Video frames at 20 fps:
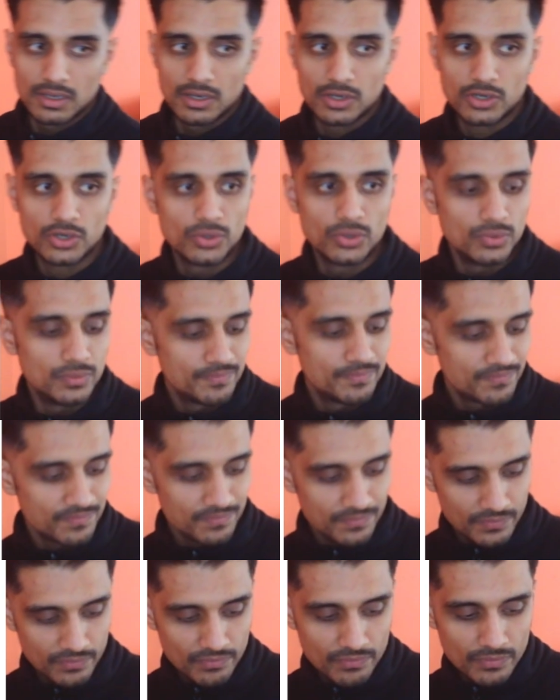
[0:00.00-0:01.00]
Cool.
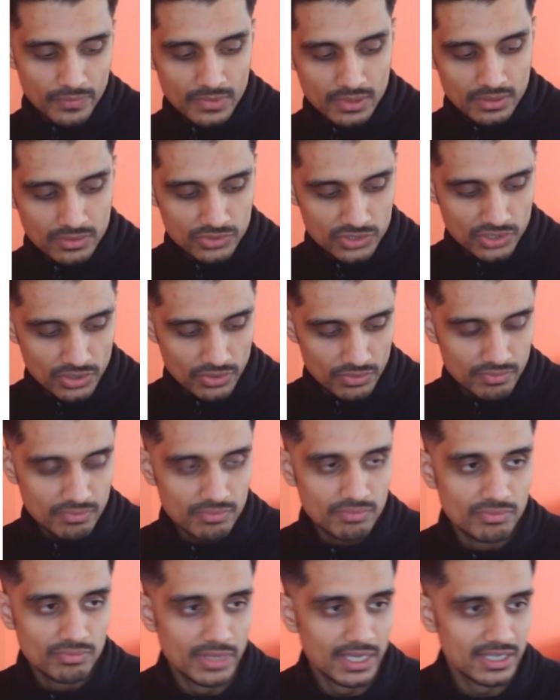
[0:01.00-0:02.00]
So
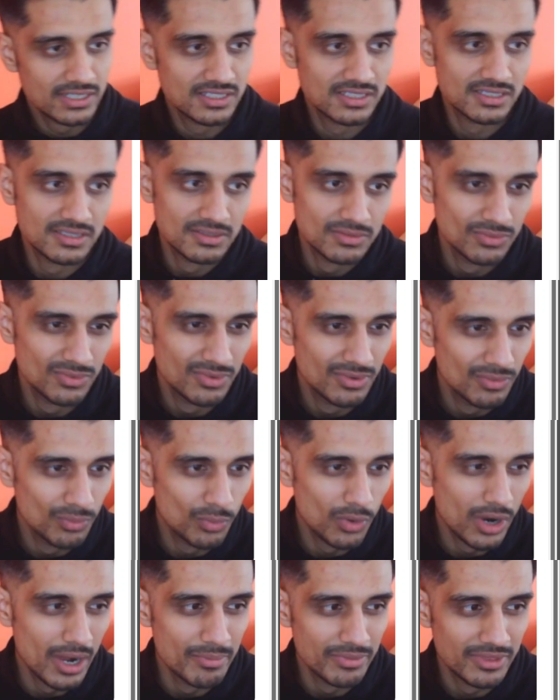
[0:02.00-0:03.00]
that's
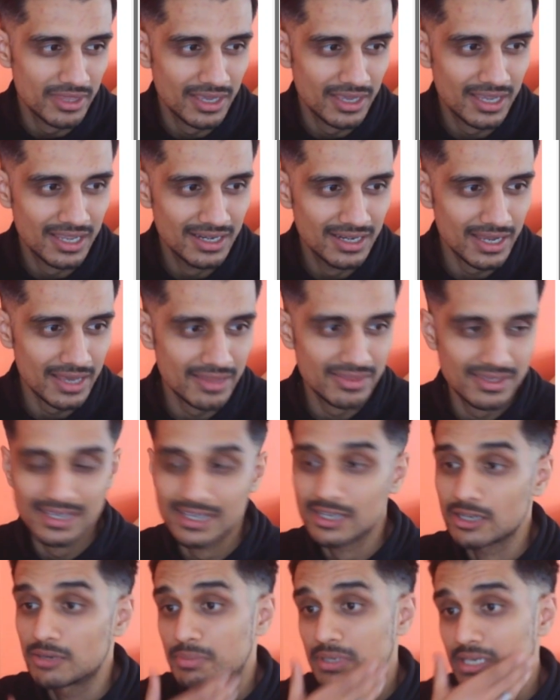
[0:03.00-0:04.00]
what I'm thinking. I think
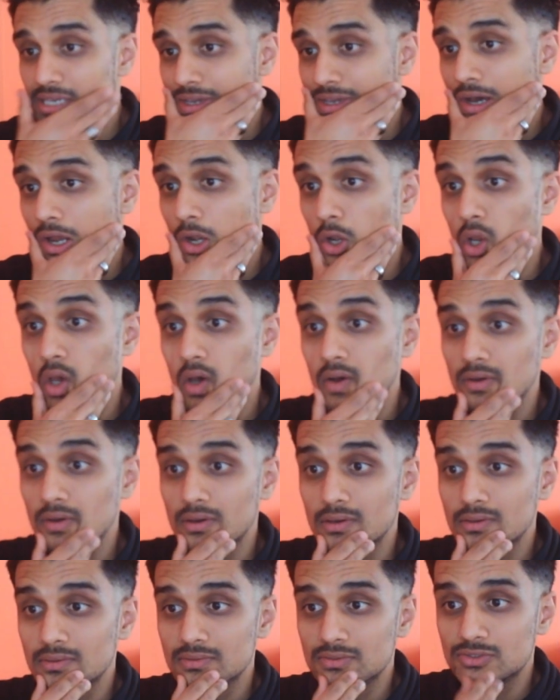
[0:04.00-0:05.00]
it would be a lot
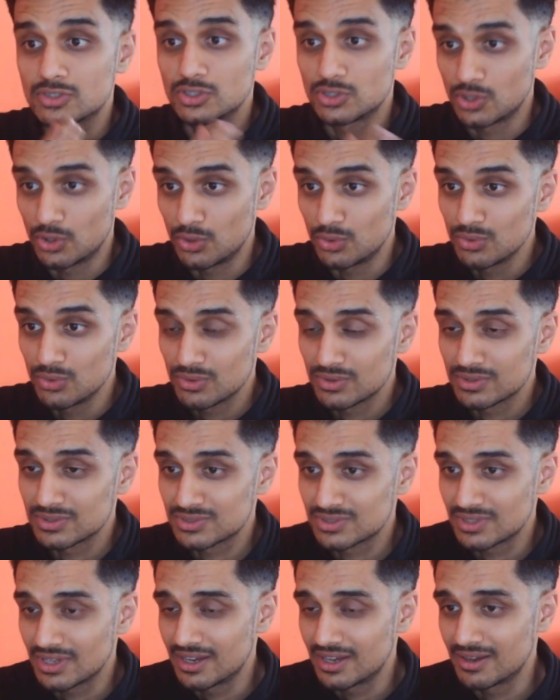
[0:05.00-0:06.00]
to do
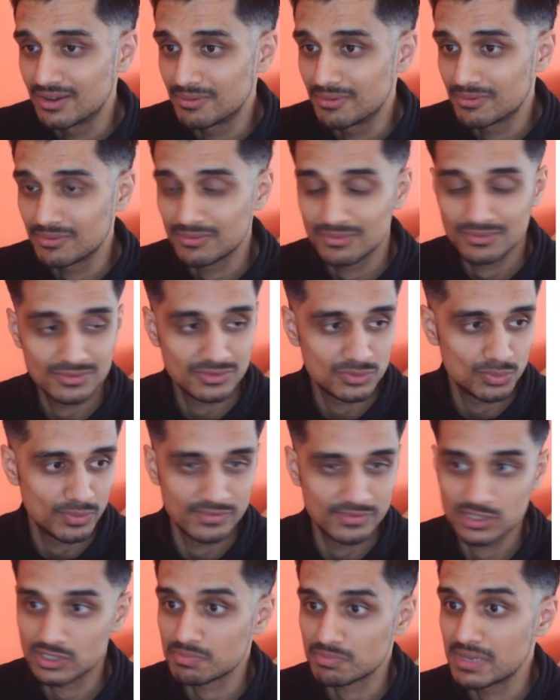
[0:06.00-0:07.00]
with
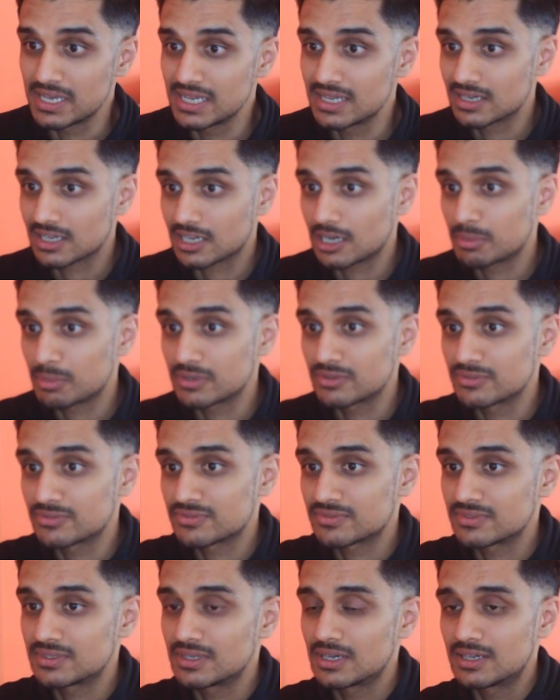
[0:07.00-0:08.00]
just me and a couple of
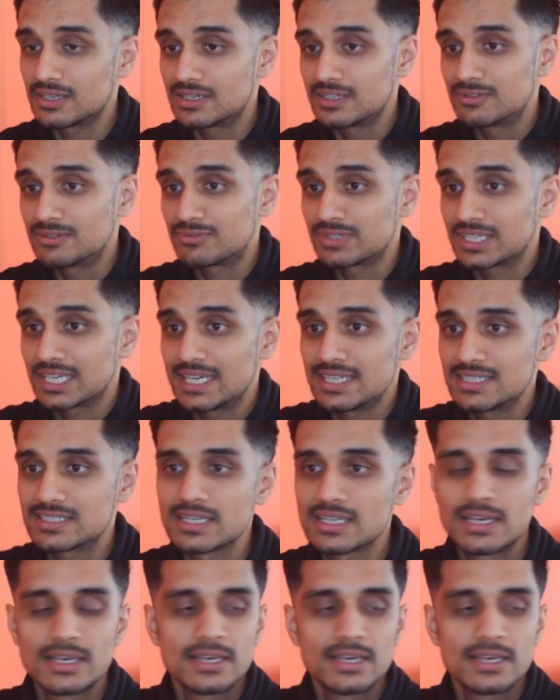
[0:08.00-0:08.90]
VAs